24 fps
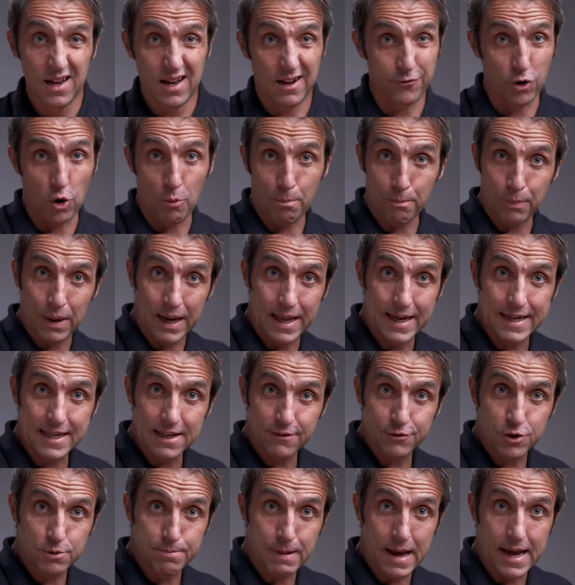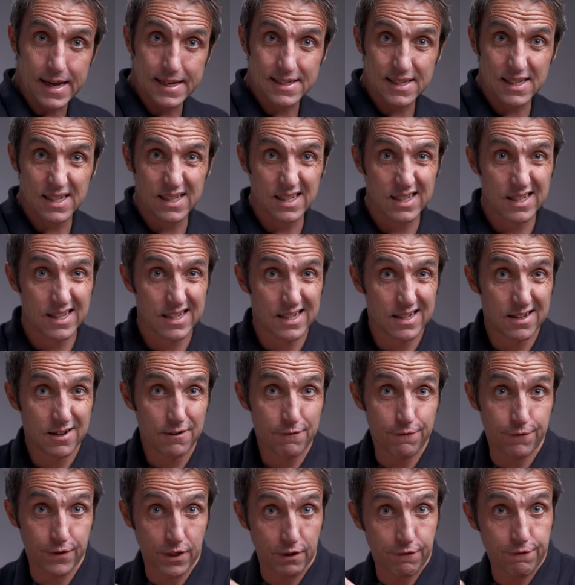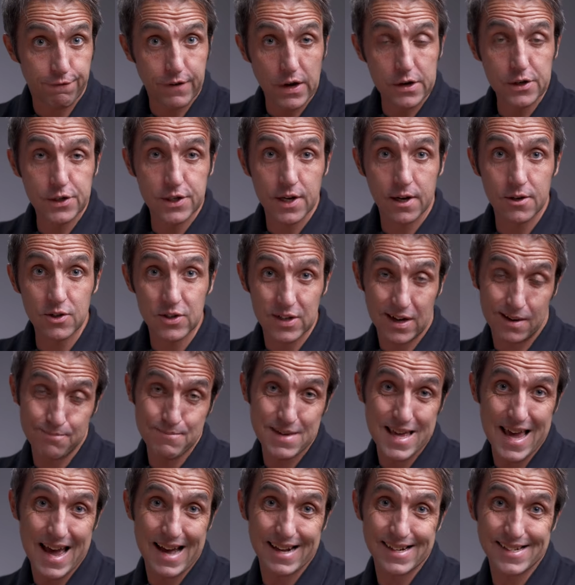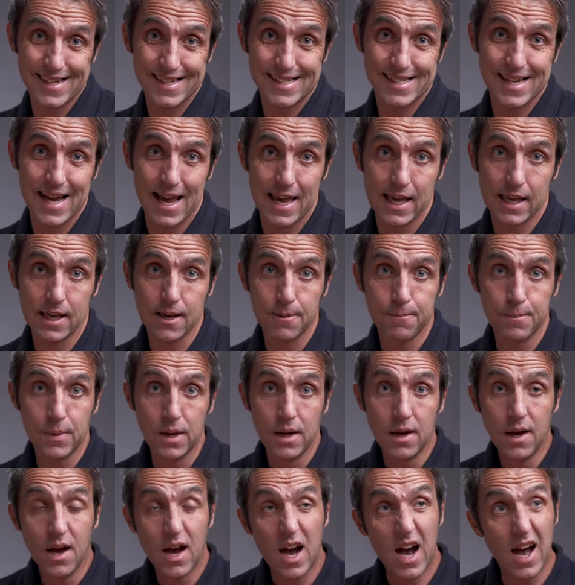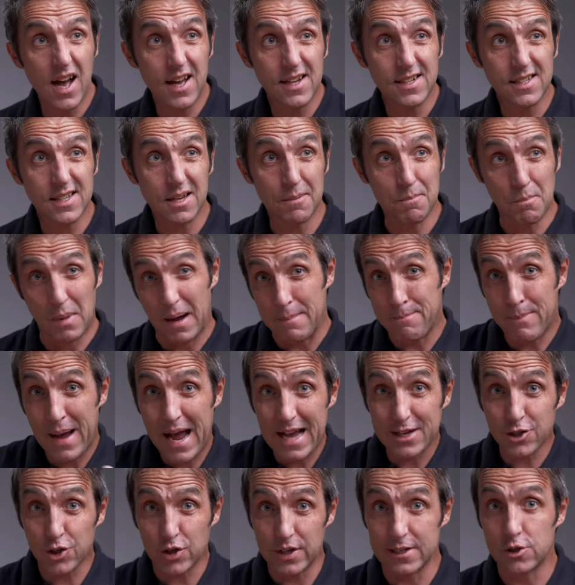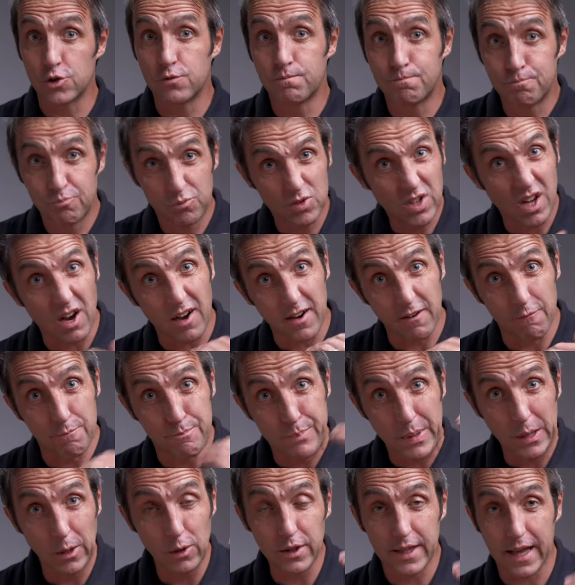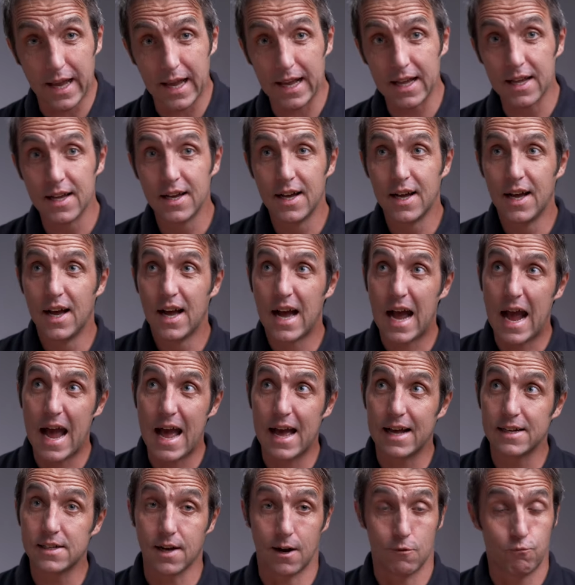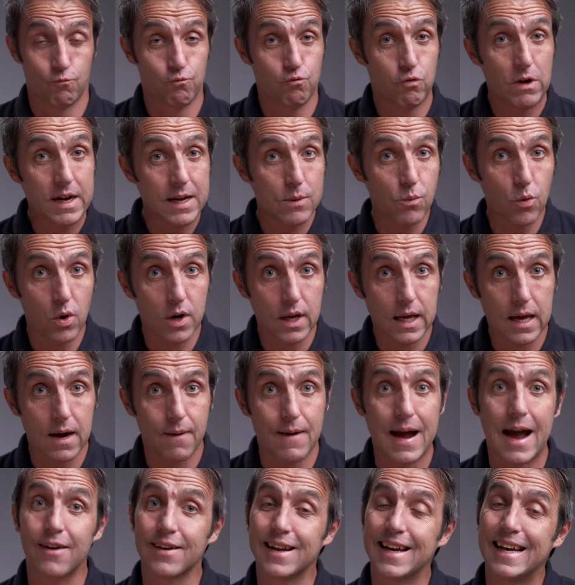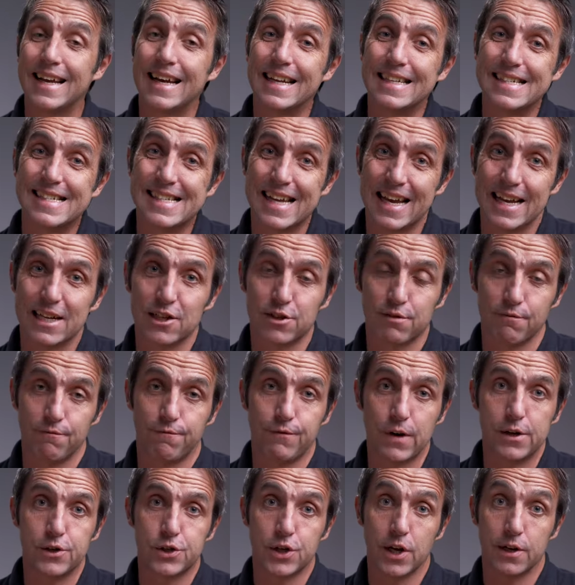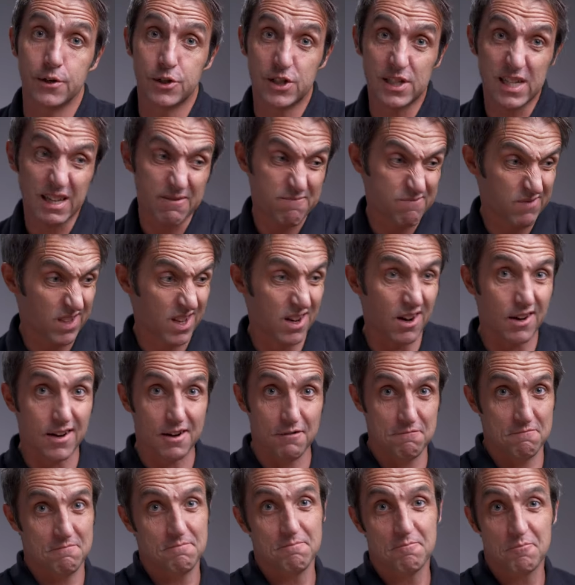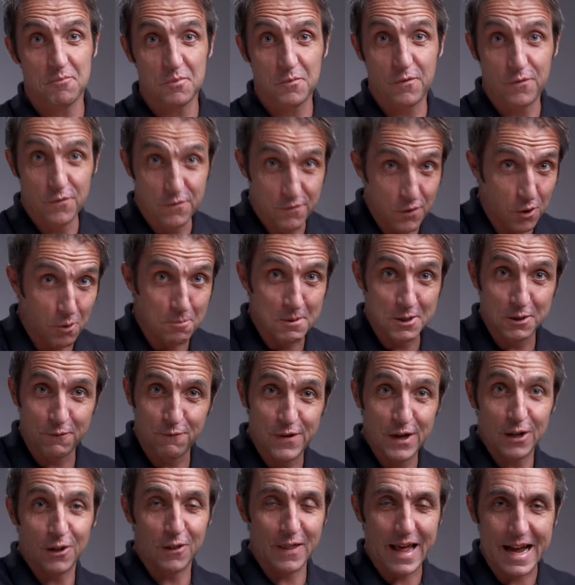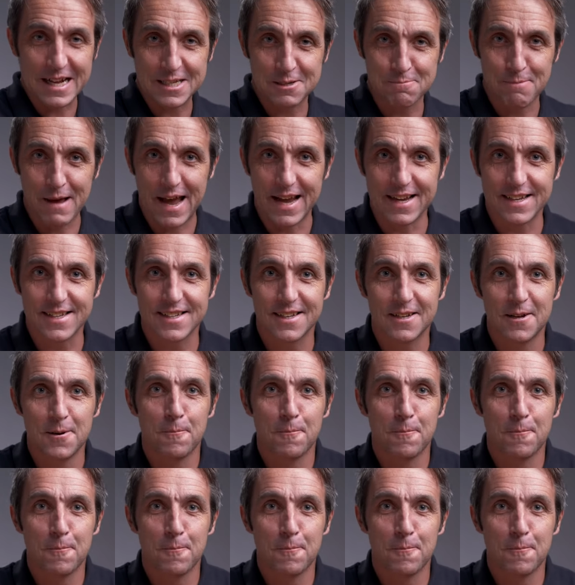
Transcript: I've got plenty of space for the photos I'm yet to take. And my passion is kind of building, and I really want to go out and take some photos to kind of almost fill that space.